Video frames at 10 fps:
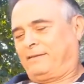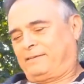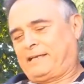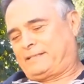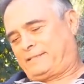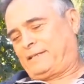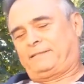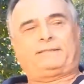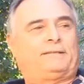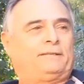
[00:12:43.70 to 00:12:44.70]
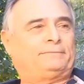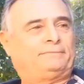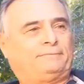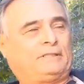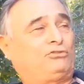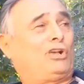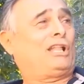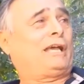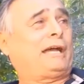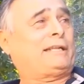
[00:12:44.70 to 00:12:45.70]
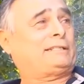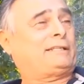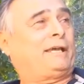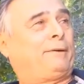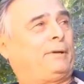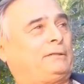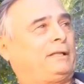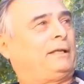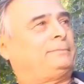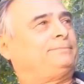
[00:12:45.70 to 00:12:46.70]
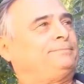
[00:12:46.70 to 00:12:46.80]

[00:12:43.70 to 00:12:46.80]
That's it. That's all I got to say about it.